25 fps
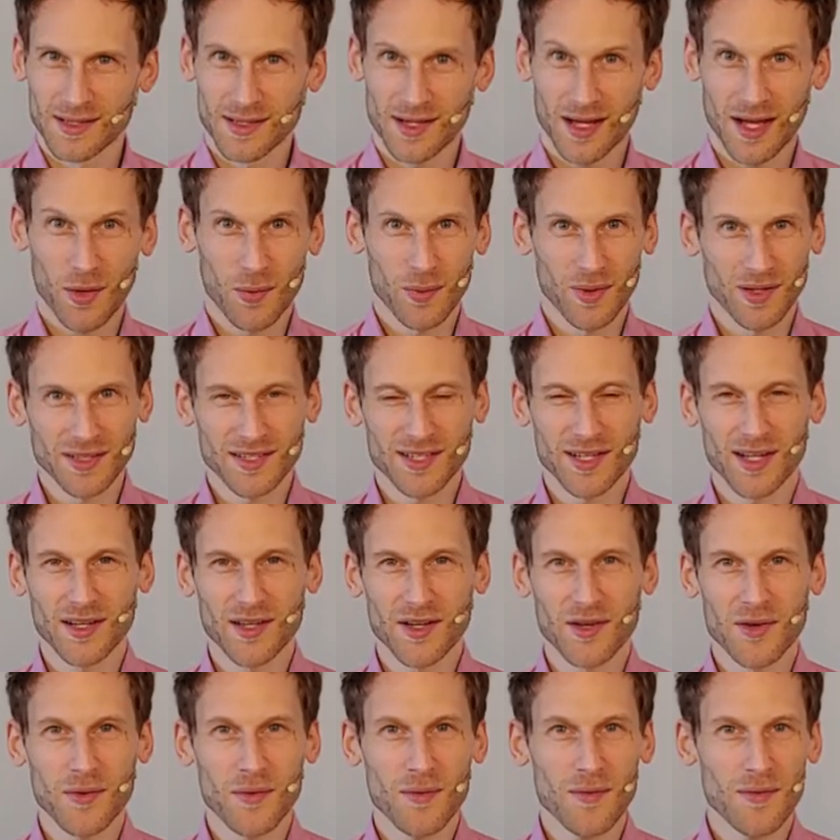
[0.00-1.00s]
I will tell
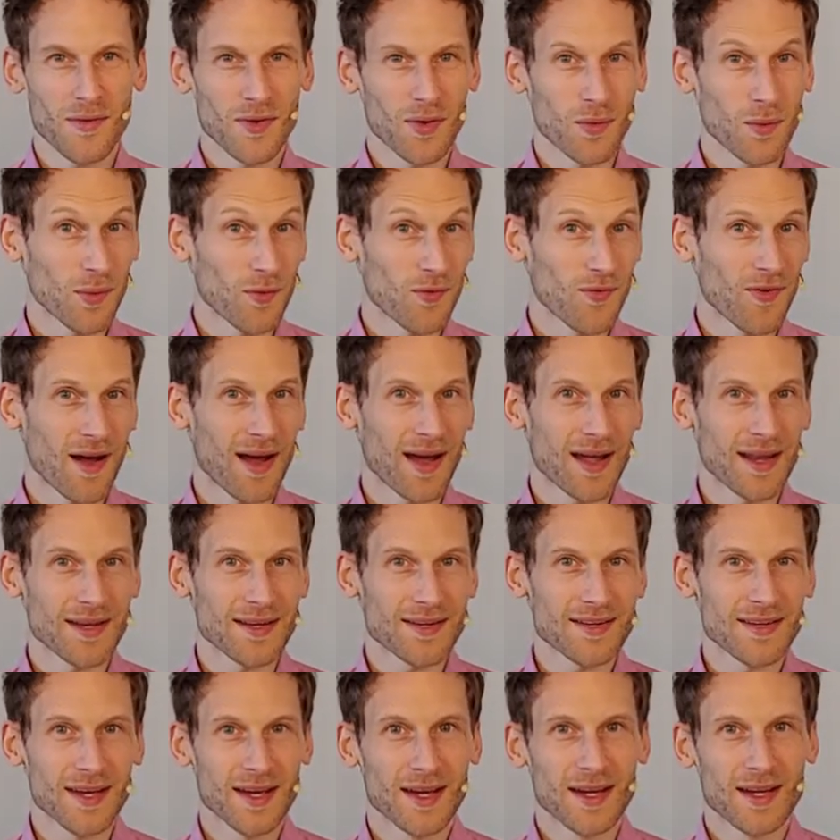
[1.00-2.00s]
you, you would
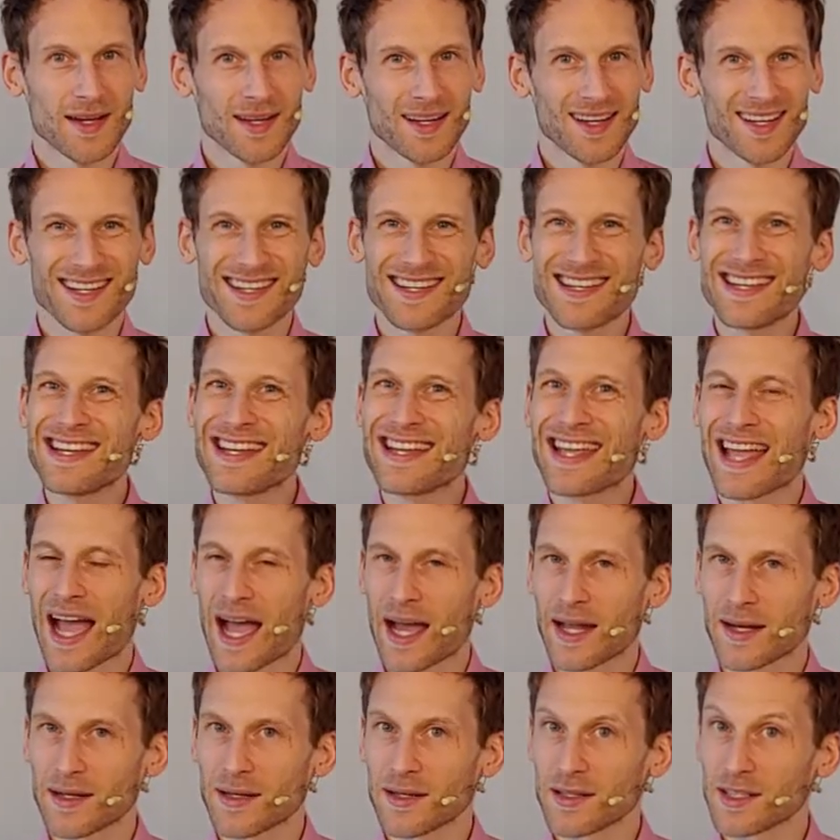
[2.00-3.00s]
find a tea
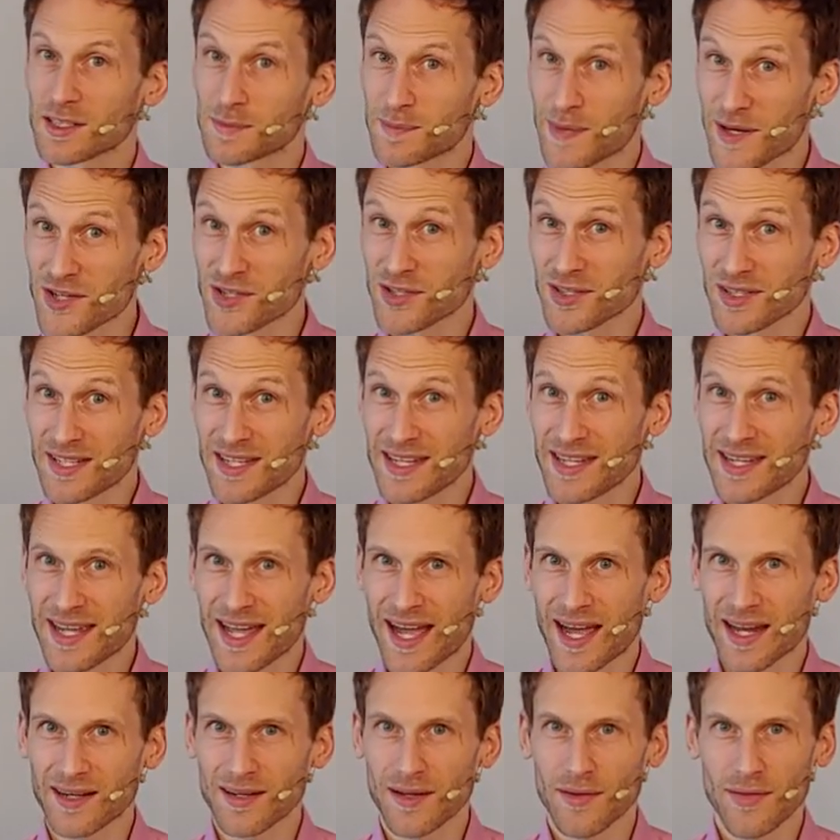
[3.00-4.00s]
candle, a special tea
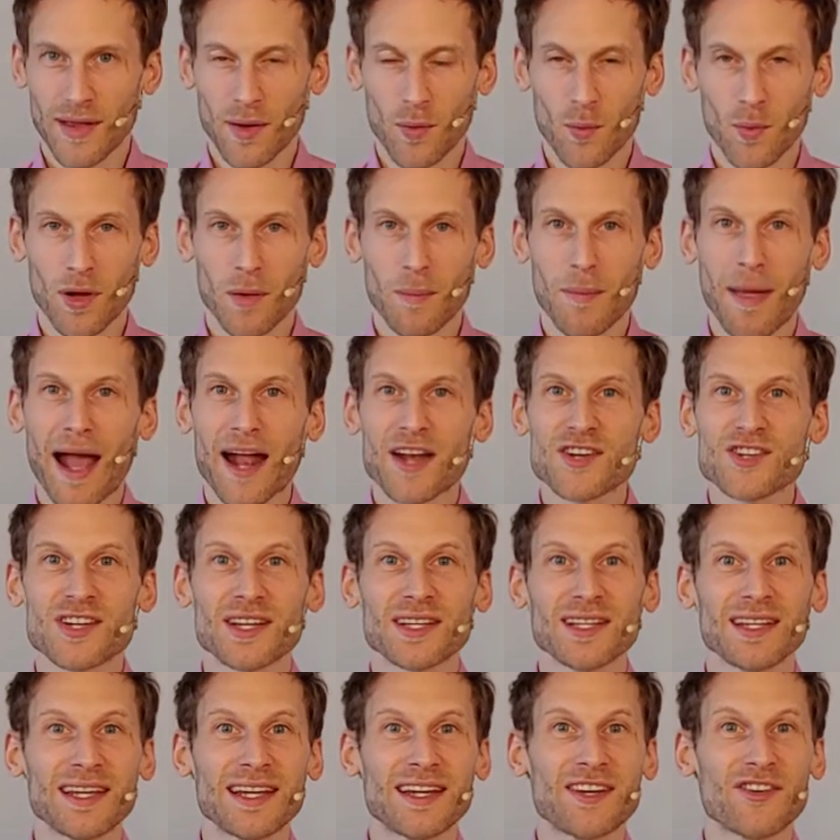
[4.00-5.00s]
candle that will
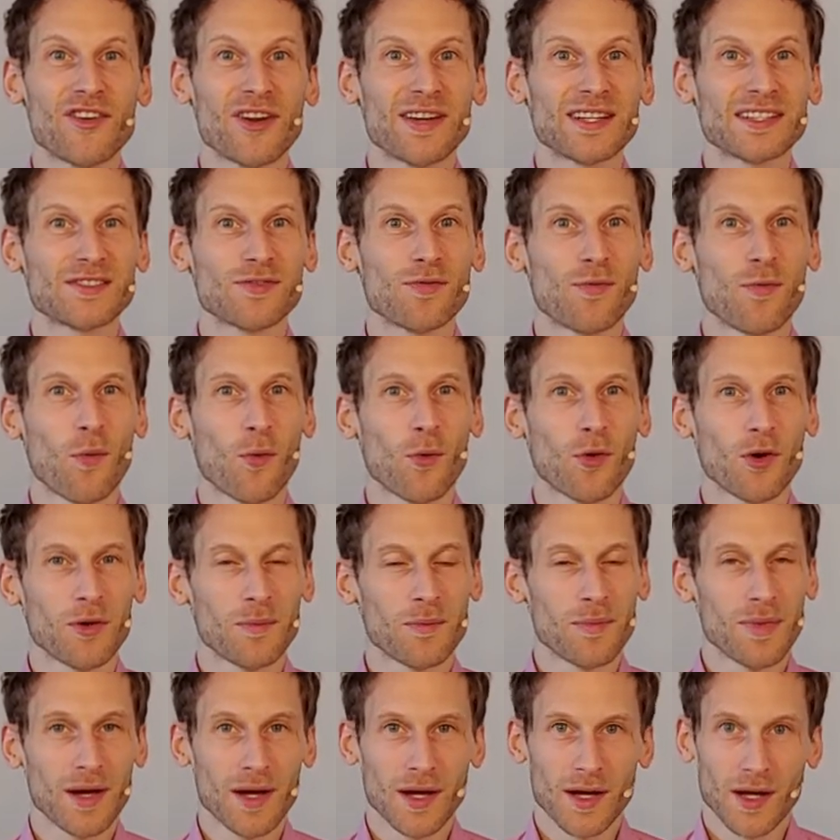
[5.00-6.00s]
magically
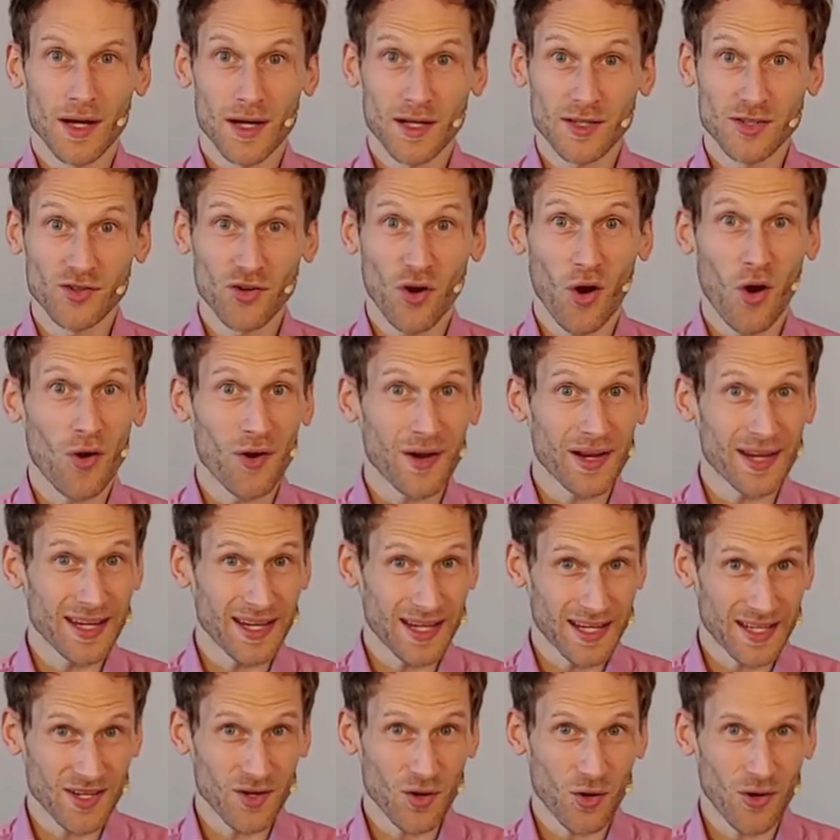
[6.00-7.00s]
transform a drawing
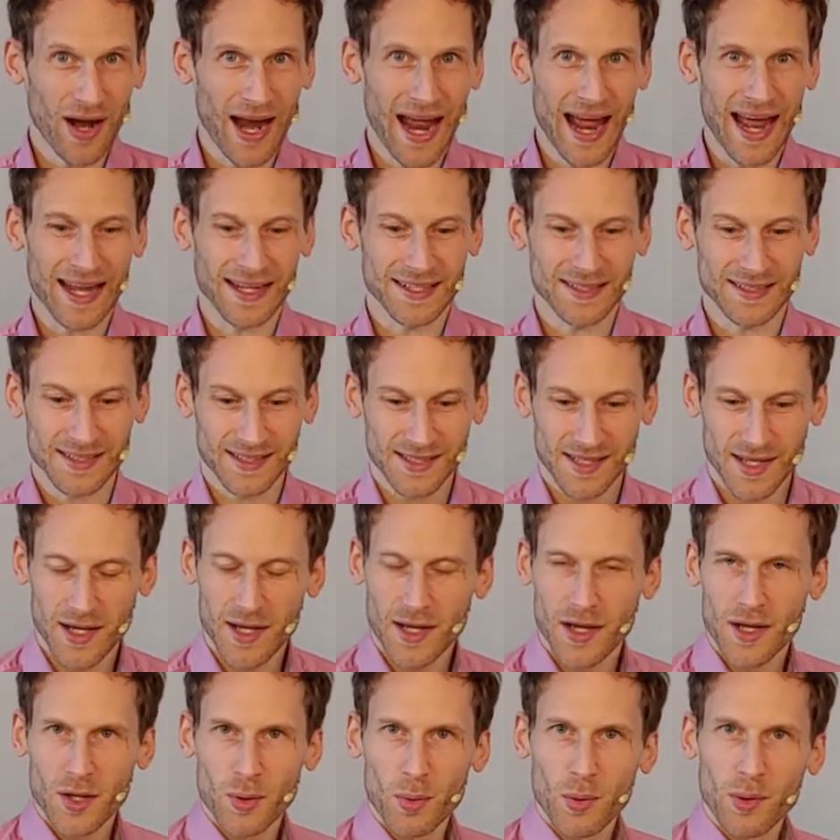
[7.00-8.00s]
in your hands.
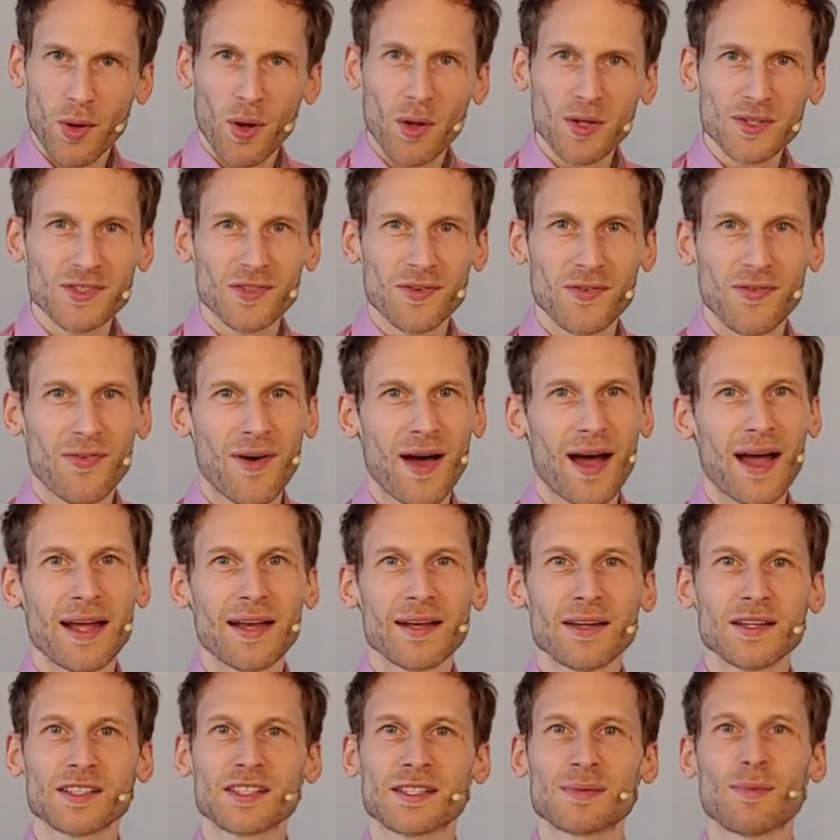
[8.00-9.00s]
You would also
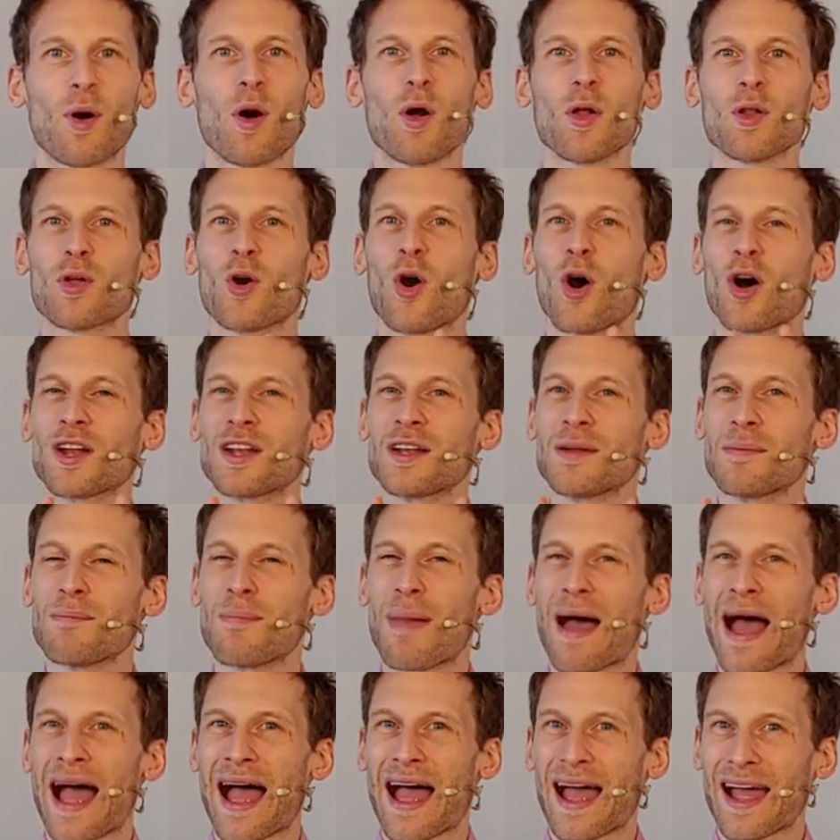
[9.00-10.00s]
find a small cotton
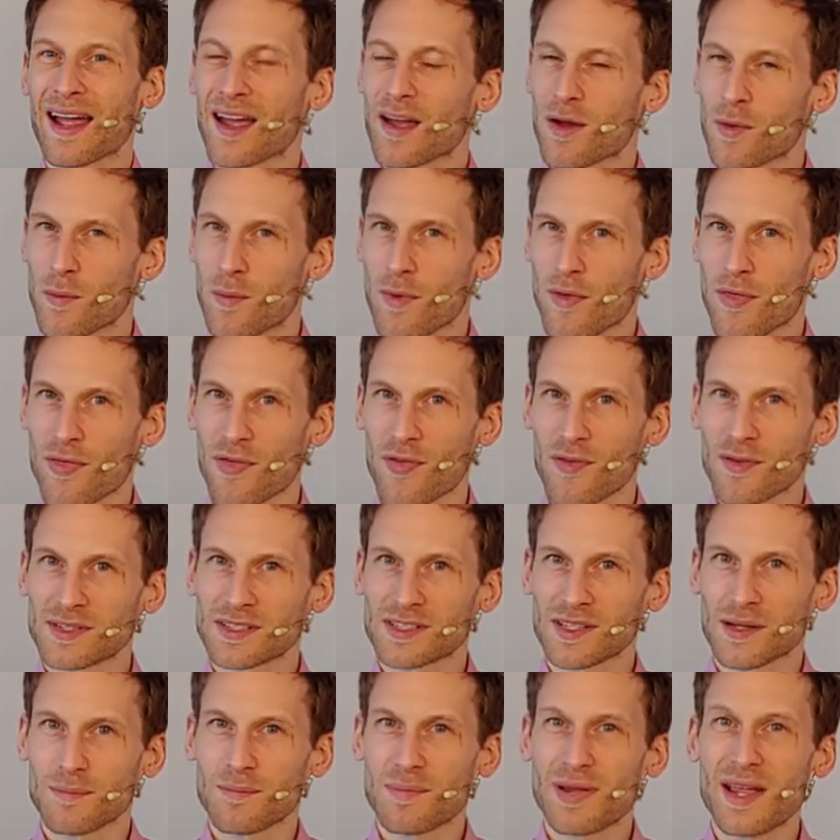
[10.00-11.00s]
bag with
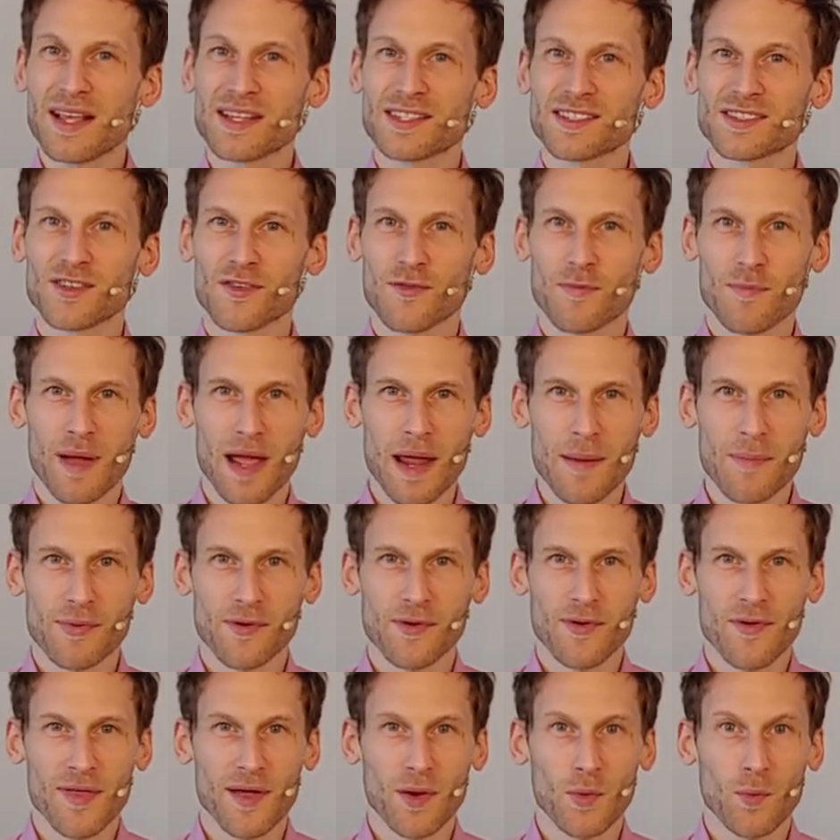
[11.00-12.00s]
some pieces of
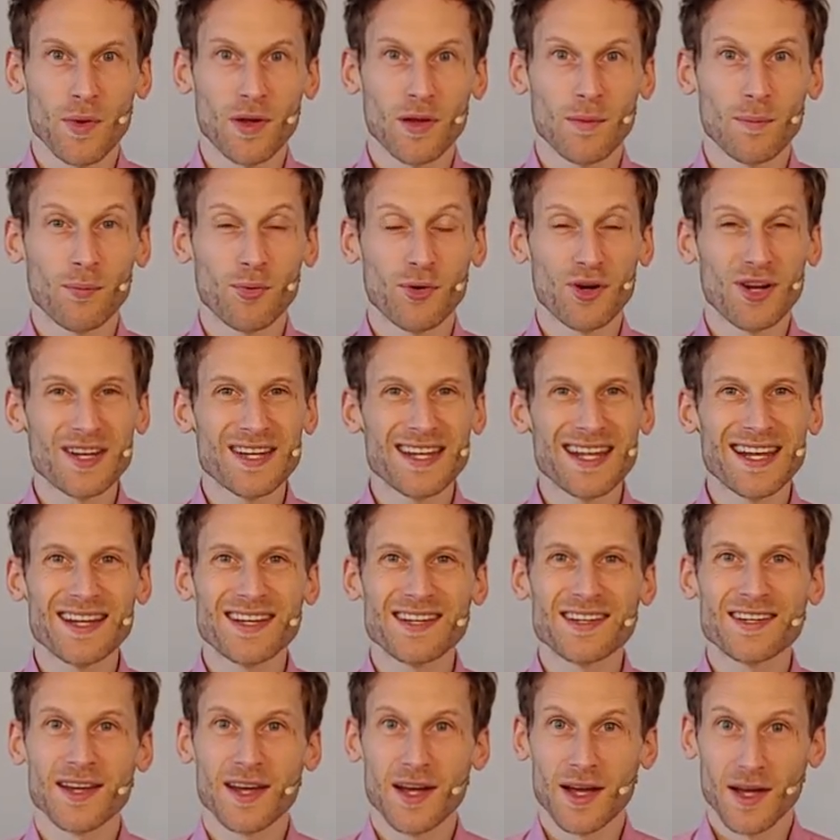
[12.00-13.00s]
paper that will
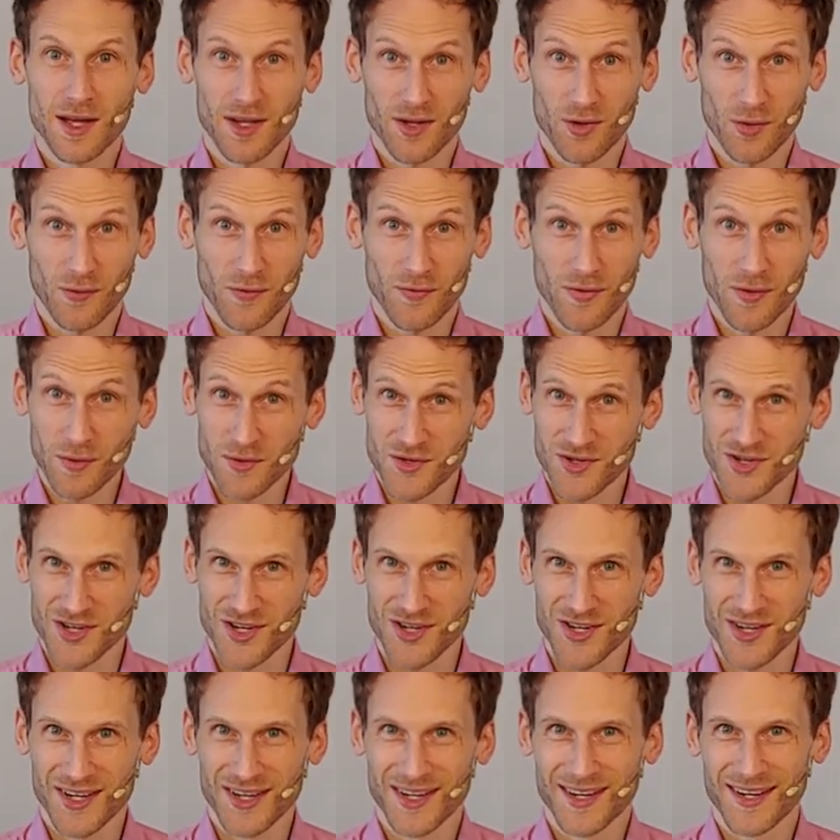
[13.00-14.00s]
predict your future.